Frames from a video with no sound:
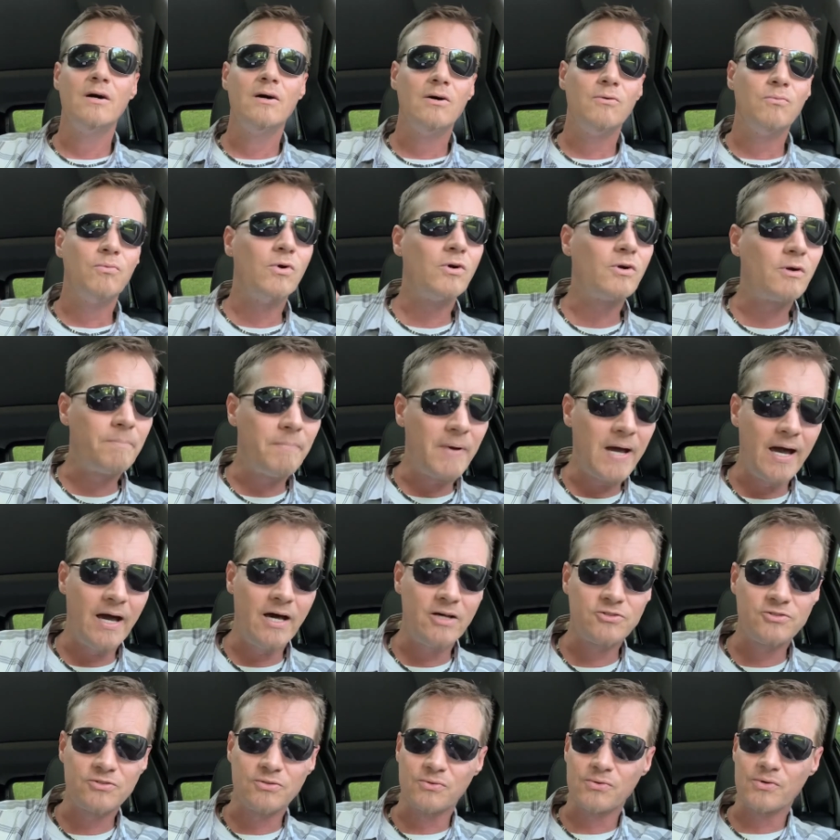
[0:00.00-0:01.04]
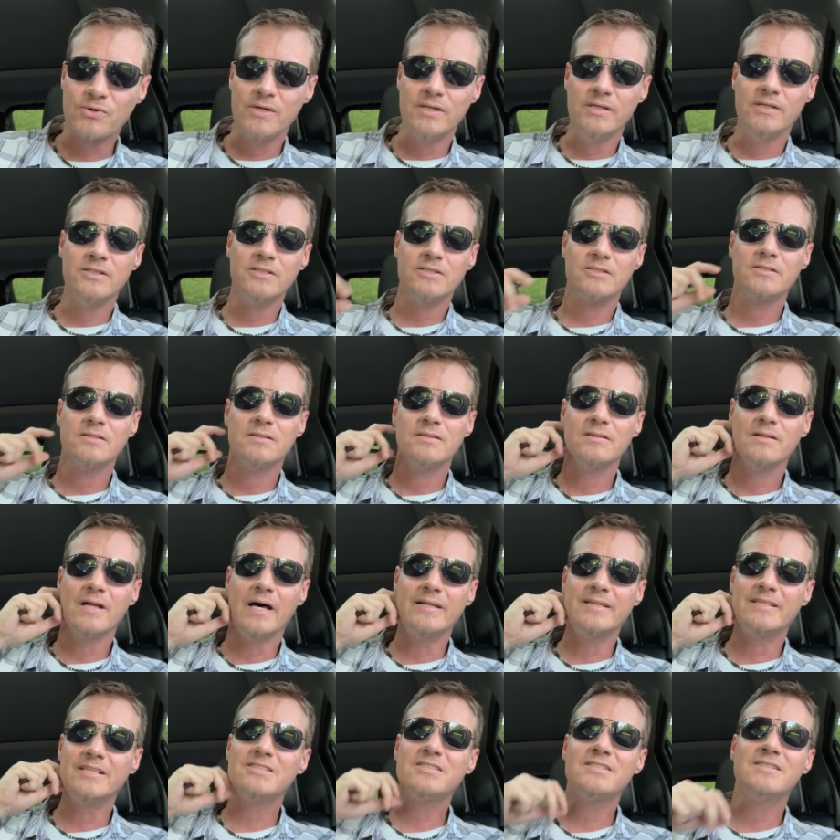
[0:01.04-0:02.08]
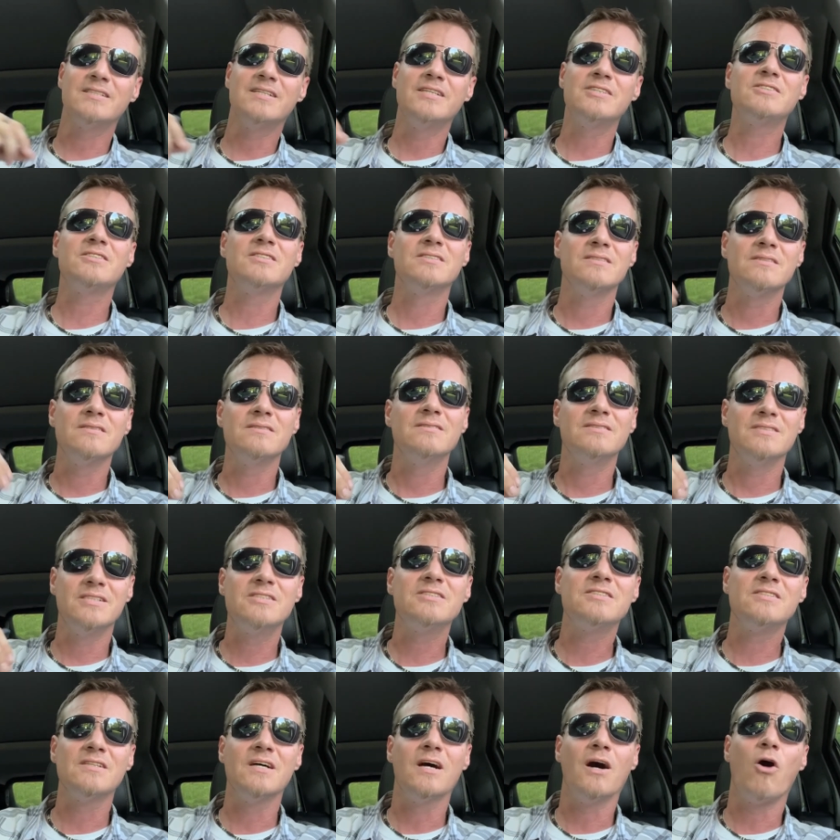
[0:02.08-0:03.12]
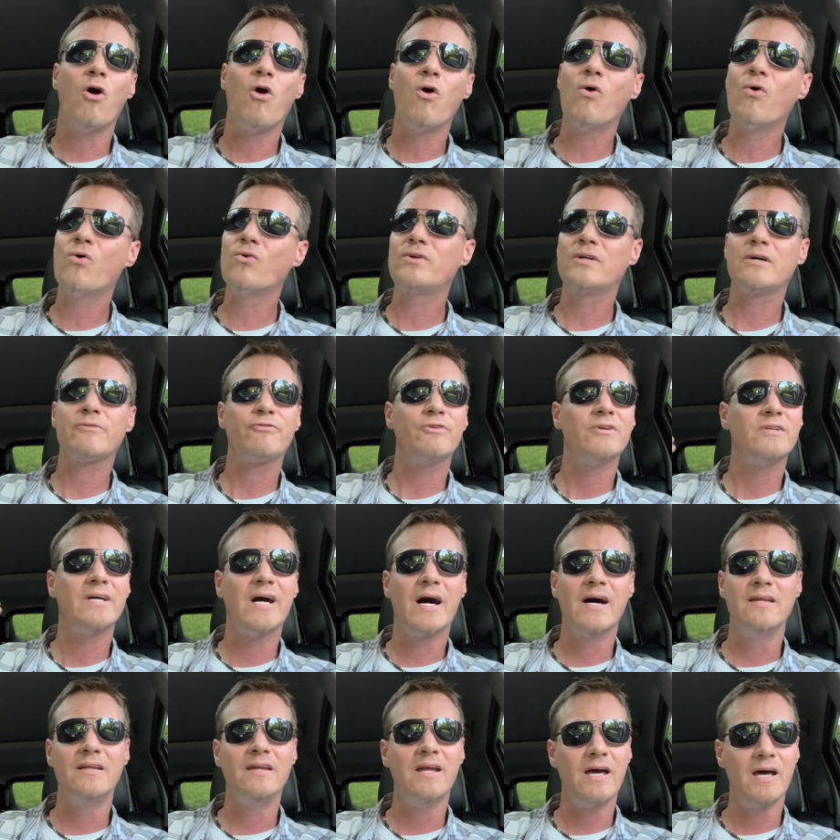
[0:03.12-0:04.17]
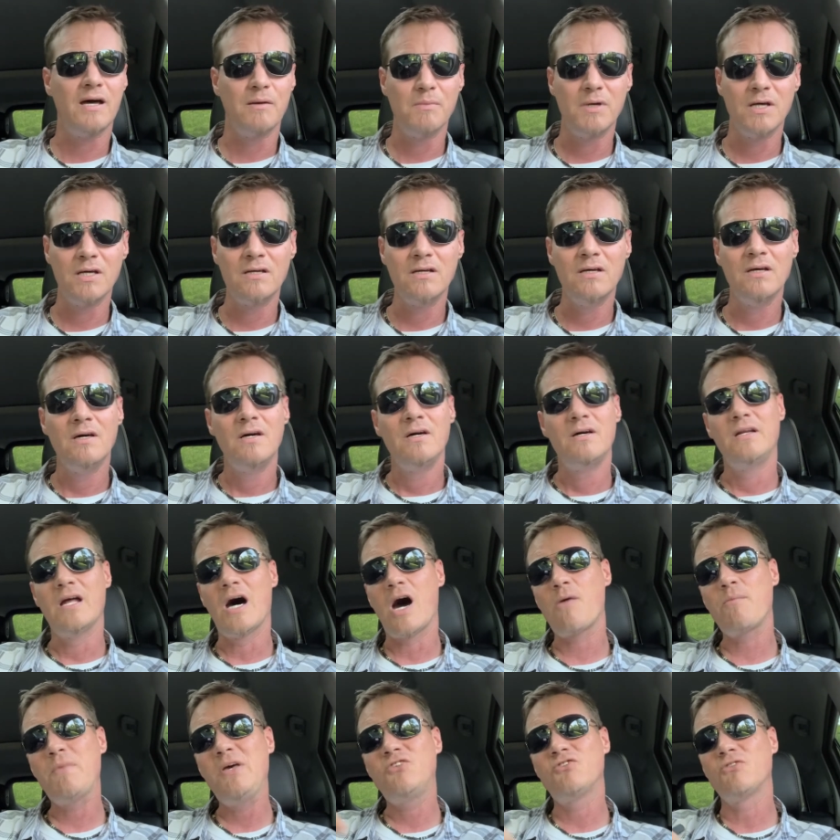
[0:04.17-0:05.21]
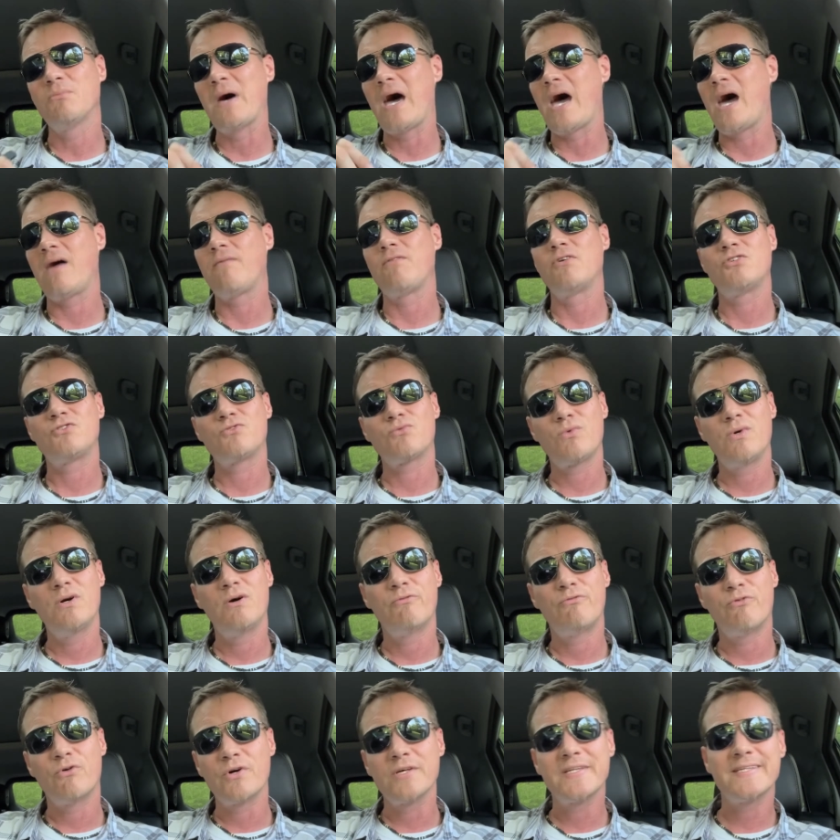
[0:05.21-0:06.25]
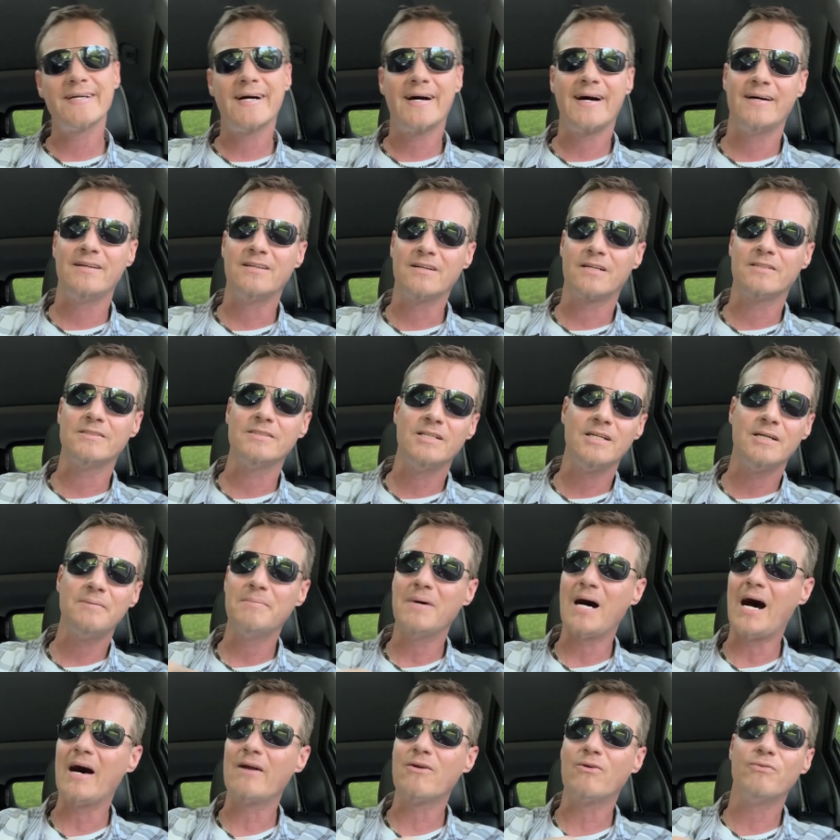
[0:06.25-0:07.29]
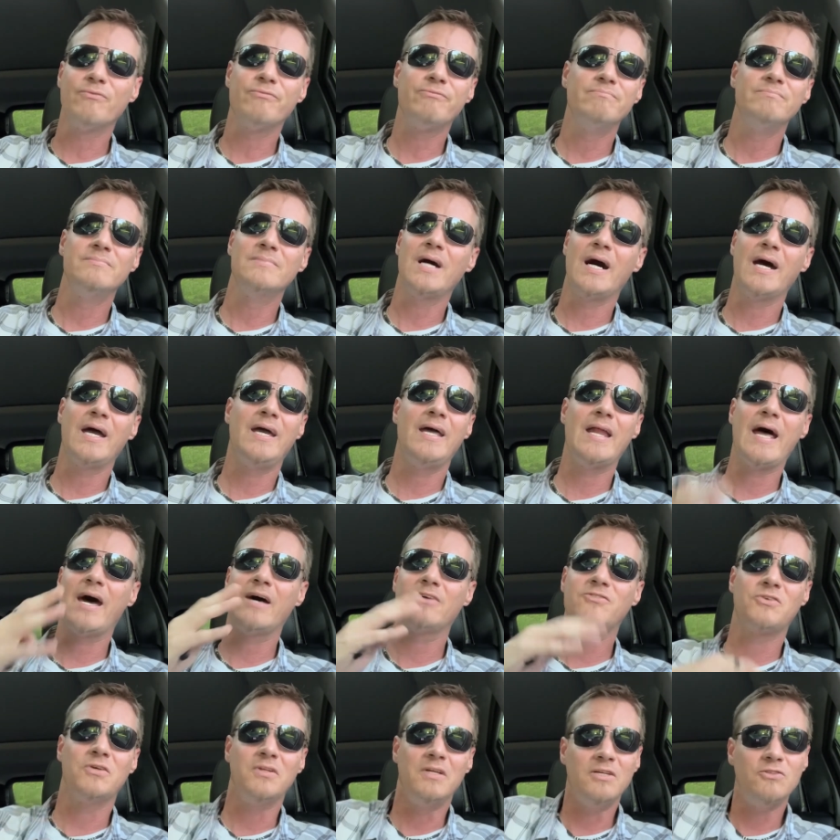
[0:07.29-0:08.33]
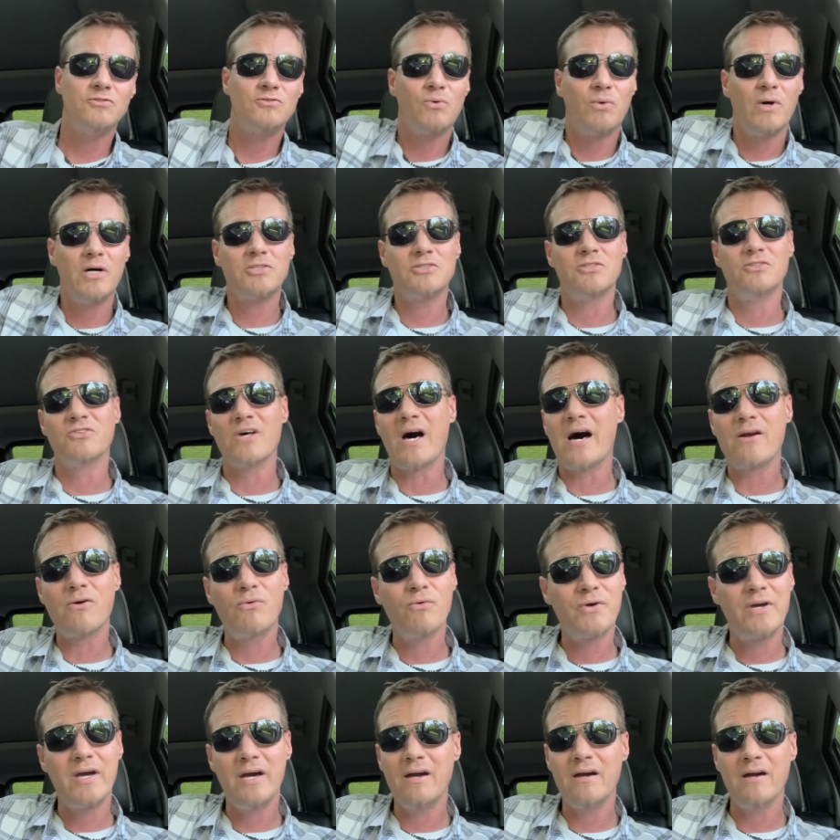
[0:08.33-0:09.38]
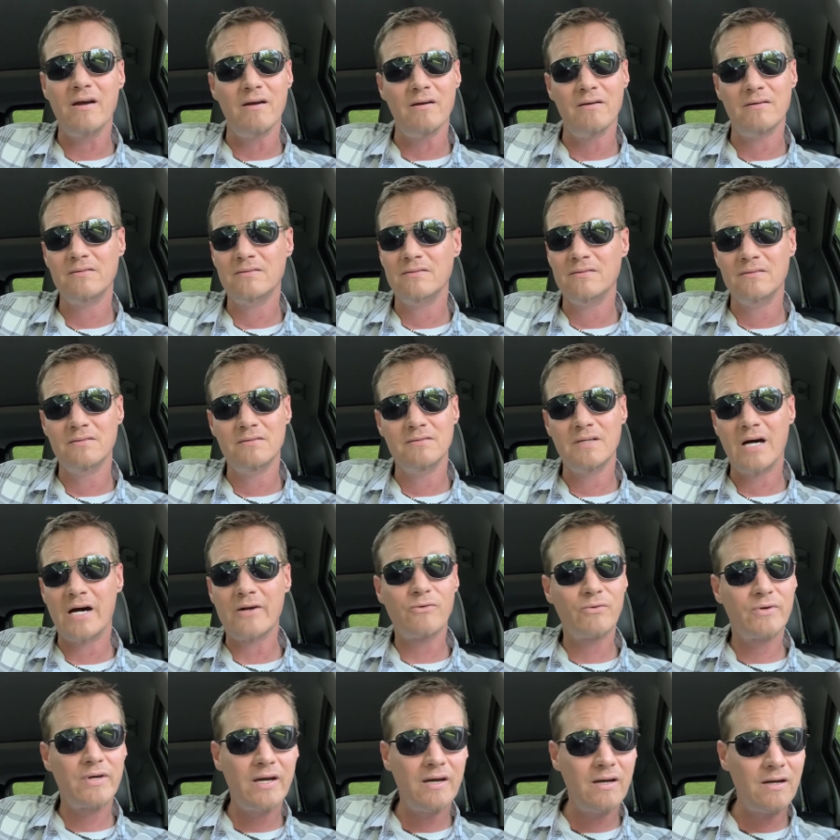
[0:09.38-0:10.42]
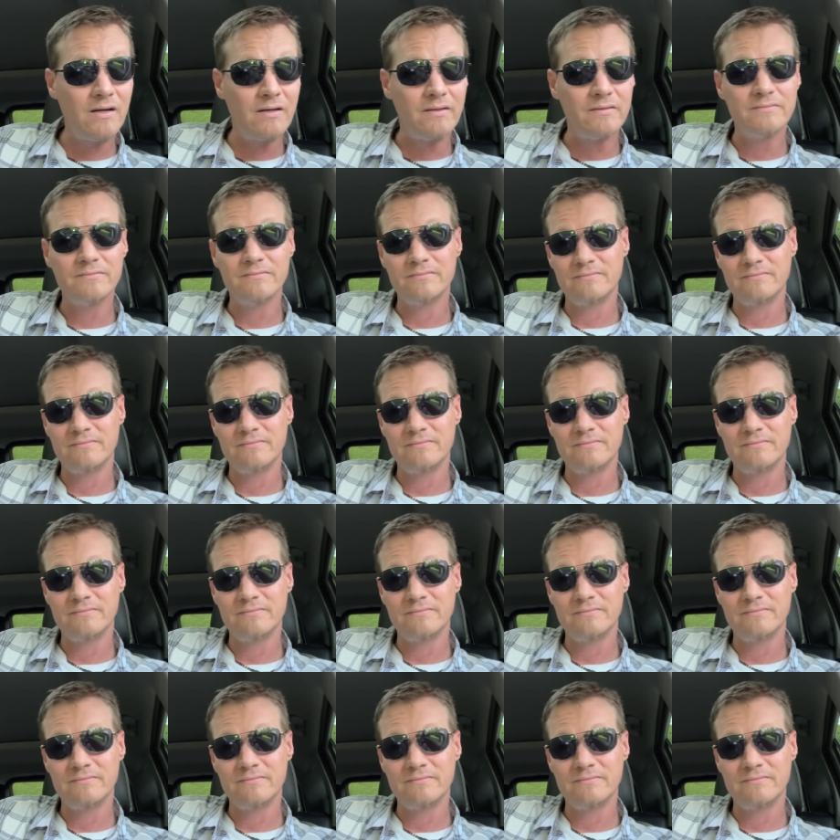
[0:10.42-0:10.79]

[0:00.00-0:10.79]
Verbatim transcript: what her past story is. Like this is this is this is a whole different dynamic. Now i meet some average three or four thought in a club. I don't I ain't asking these questions. I don't care. I don't care.